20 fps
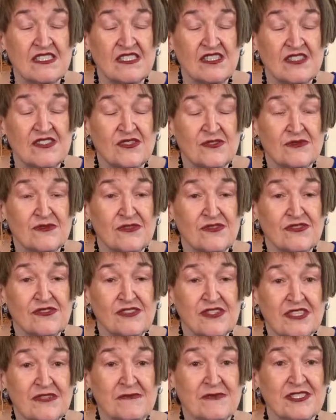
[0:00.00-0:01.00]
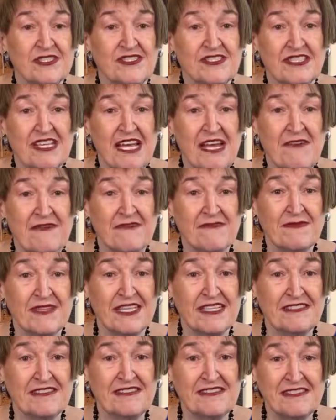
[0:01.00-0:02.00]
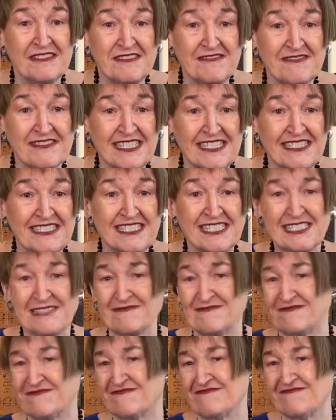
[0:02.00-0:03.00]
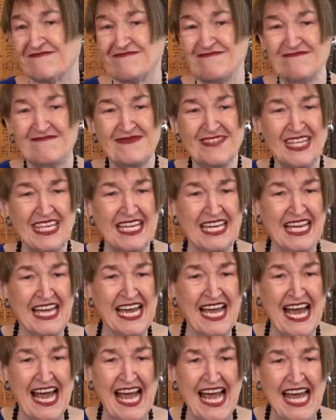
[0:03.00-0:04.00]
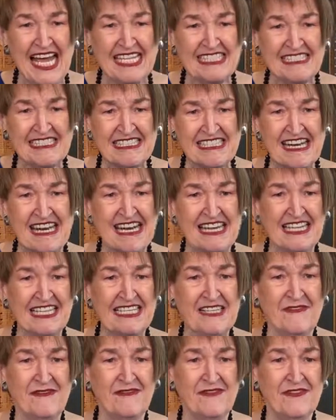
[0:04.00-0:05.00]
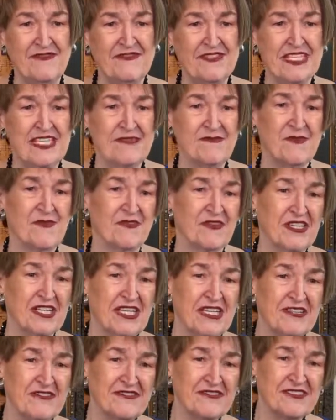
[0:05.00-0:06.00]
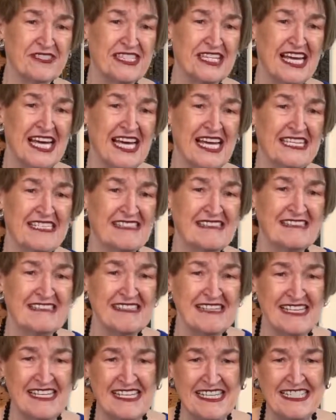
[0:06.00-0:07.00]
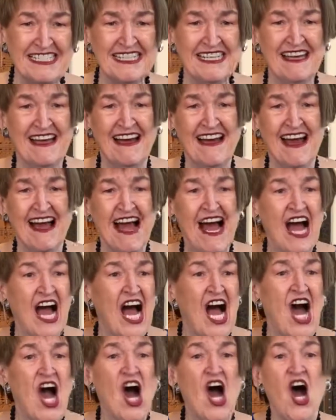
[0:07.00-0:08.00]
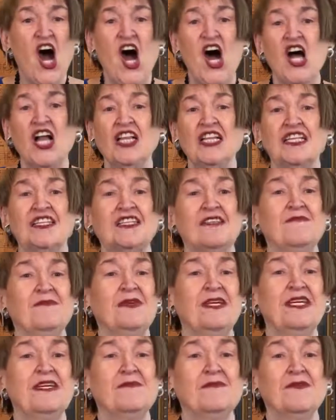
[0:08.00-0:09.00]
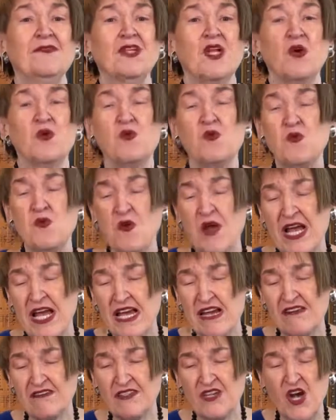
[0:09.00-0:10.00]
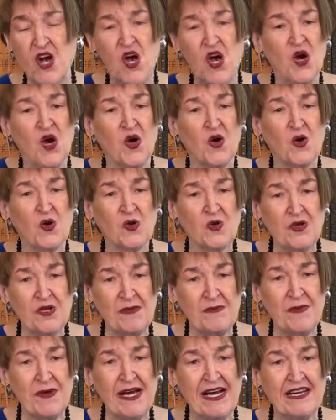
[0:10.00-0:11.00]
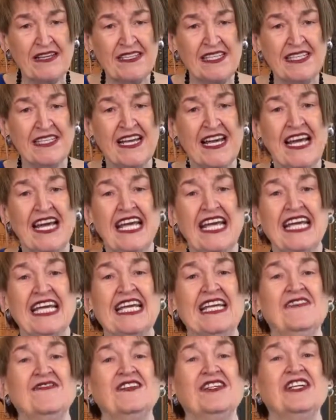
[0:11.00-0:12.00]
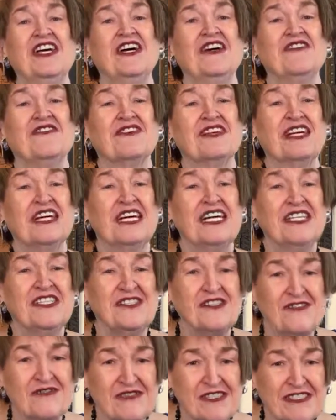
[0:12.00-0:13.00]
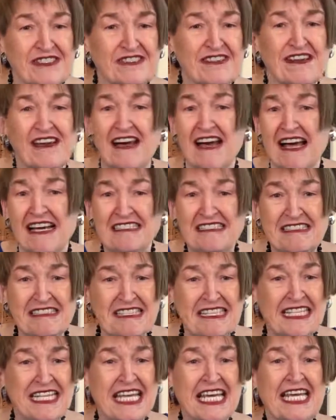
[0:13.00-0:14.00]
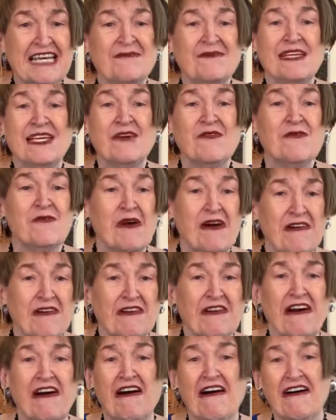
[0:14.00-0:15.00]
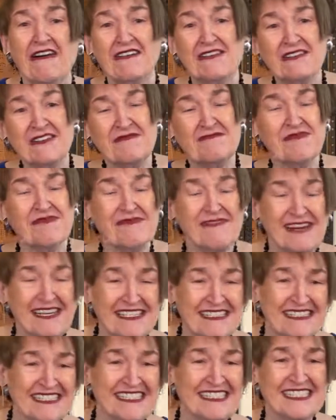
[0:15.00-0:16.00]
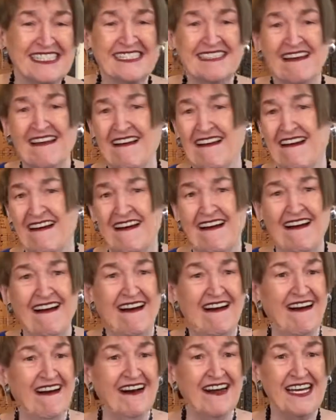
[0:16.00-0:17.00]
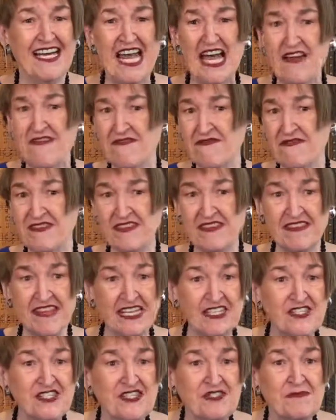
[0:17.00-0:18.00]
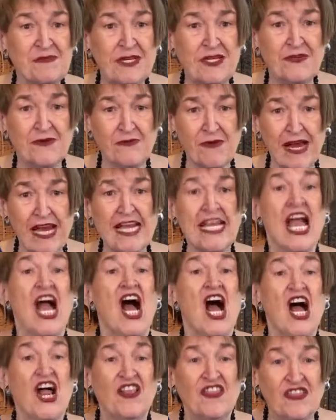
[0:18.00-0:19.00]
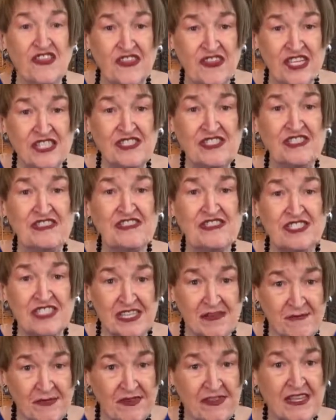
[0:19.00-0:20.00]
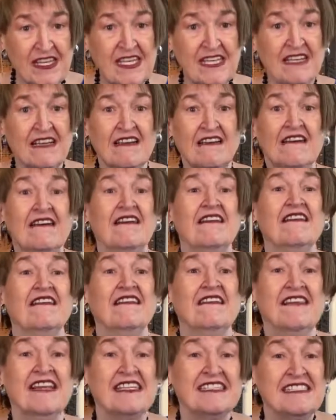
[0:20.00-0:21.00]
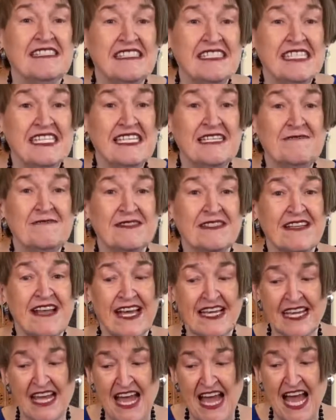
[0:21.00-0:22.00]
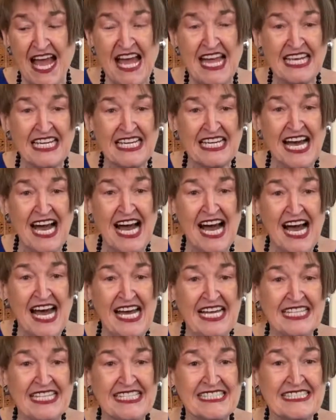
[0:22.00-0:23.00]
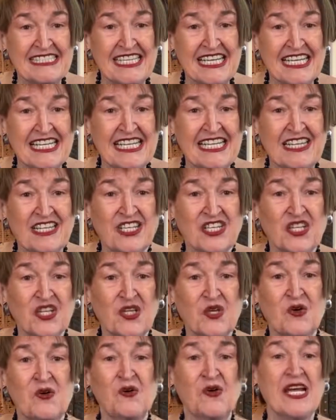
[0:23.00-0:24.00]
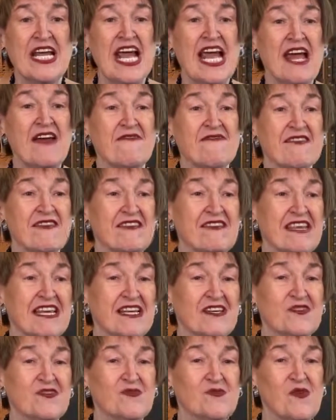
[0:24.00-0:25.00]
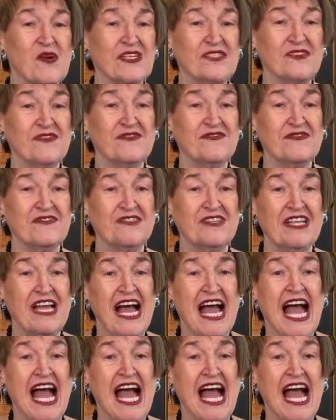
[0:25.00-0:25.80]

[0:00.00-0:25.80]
Jerusalem was saved from the Assyrians. Hezekiah lived 15 more years. He had a son. All of the people around heard about it. Even other countries sent him get-well cards and presents, and everything should be great. This is something that seems like God is getting the glory. Everything is wonderful,